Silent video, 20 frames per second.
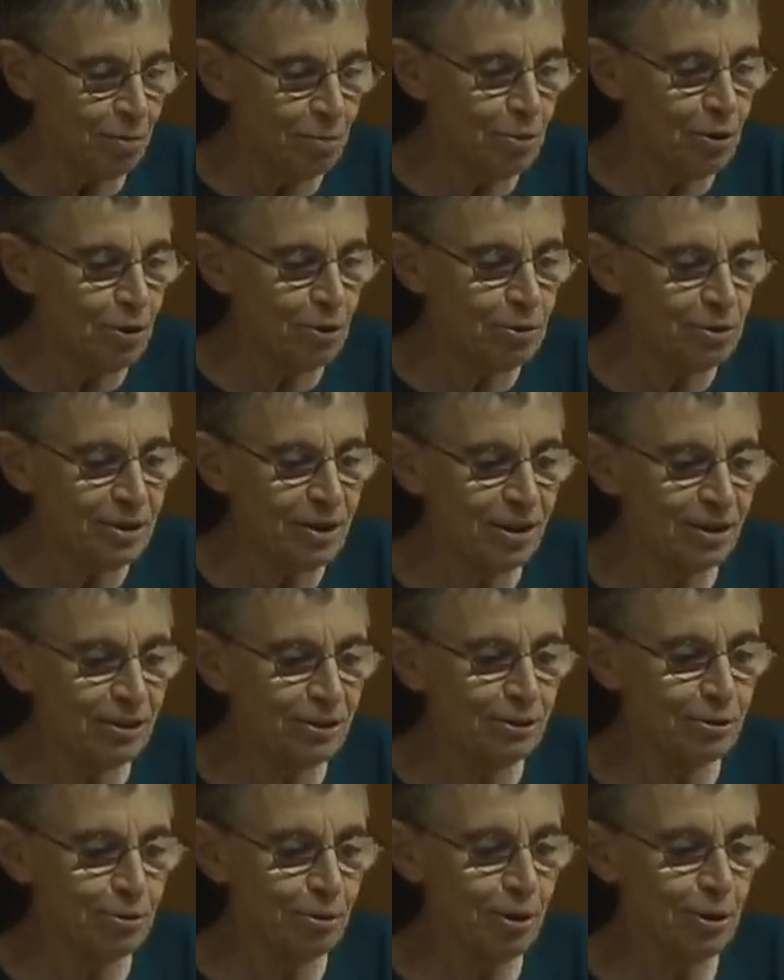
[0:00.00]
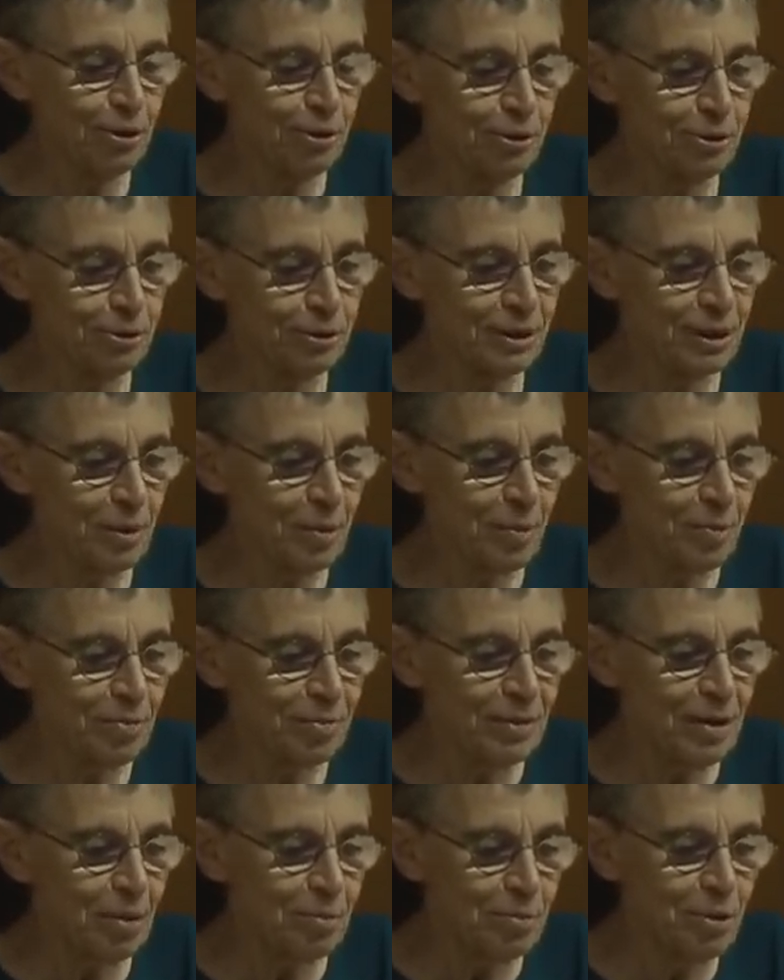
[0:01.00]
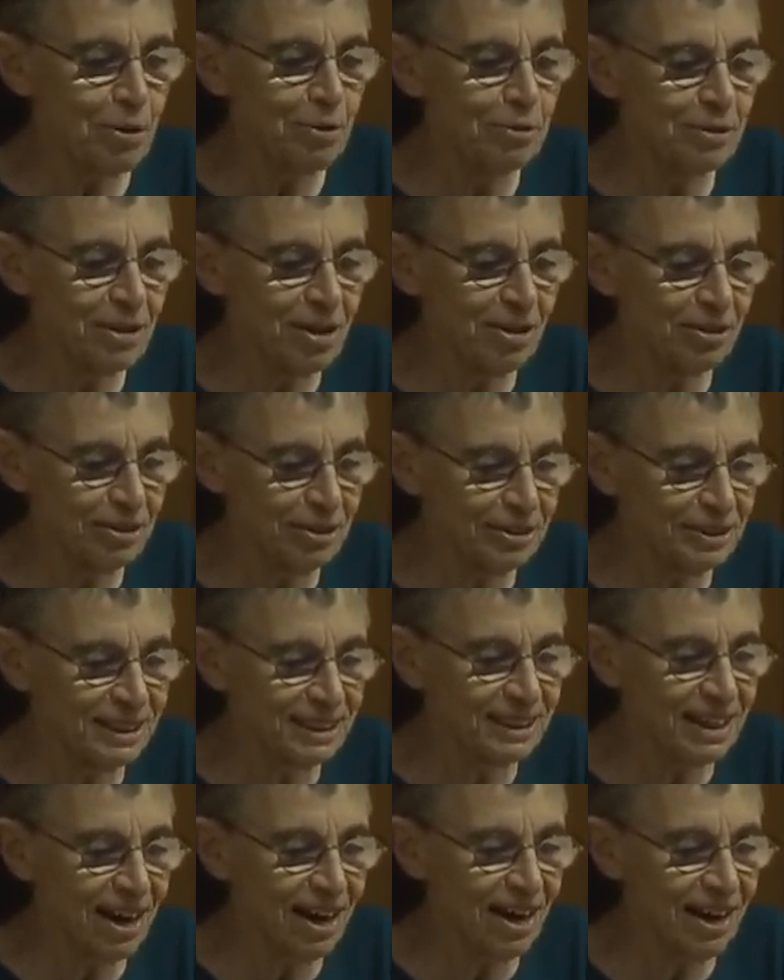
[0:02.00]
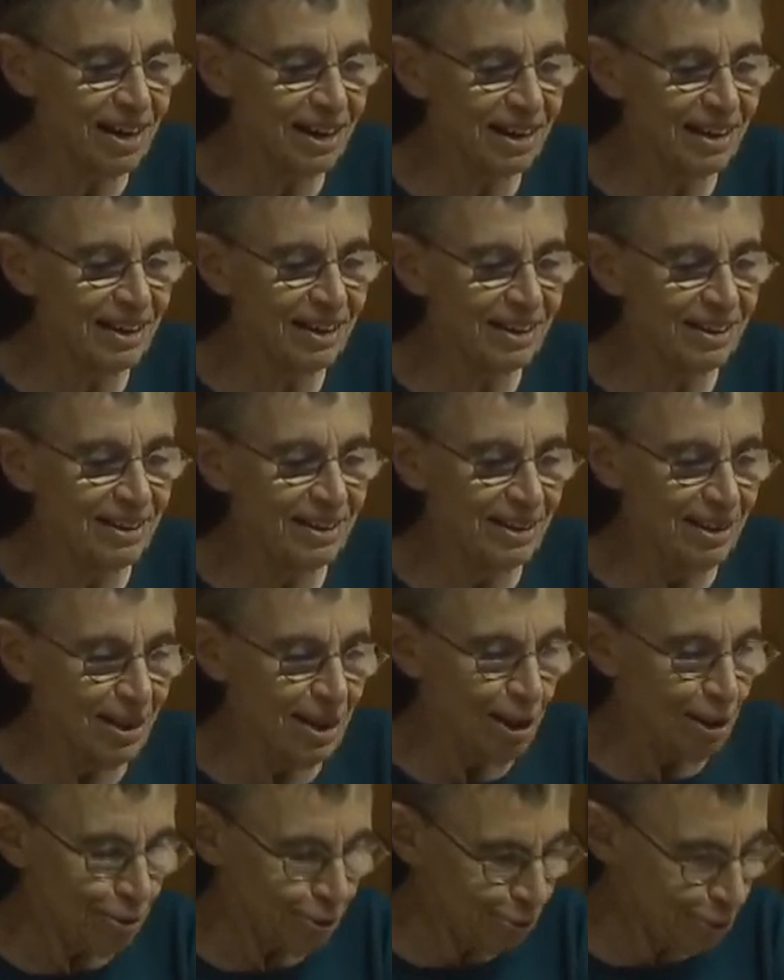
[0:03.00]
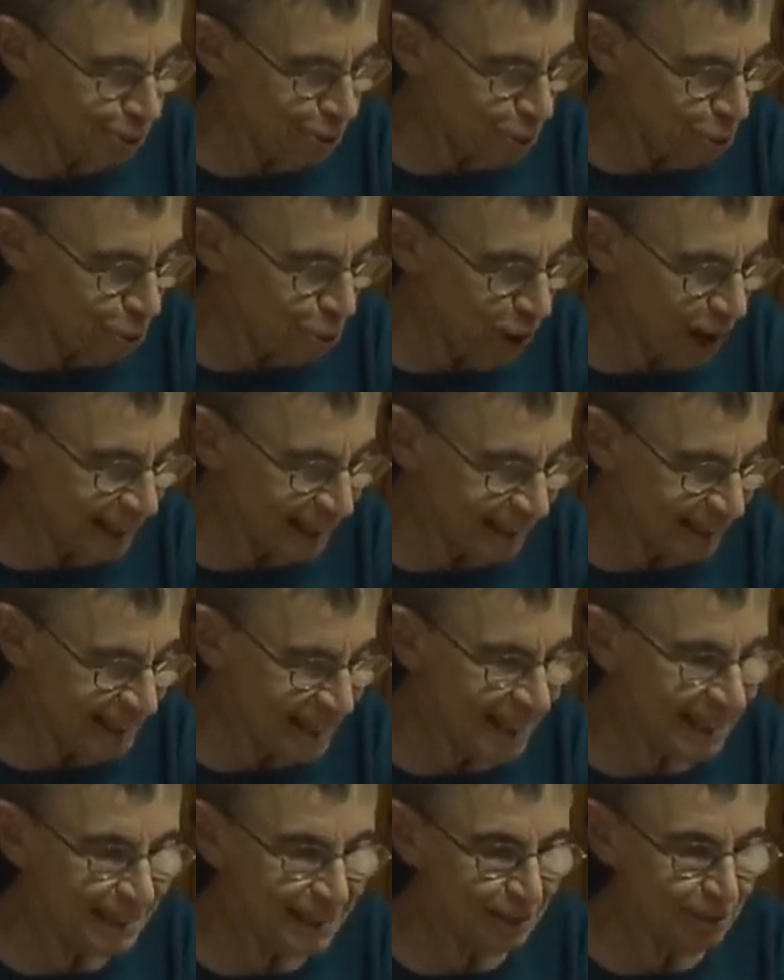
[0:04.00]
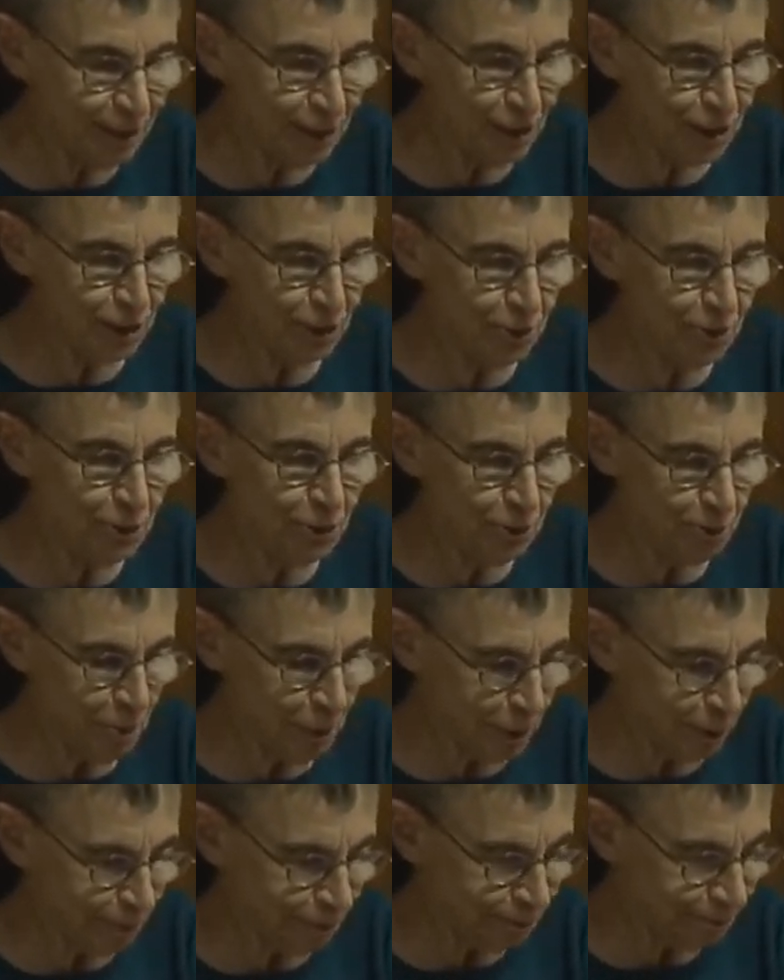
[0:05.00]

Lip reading: Bone-colored road, bone-colored sky, through the white days of the storm."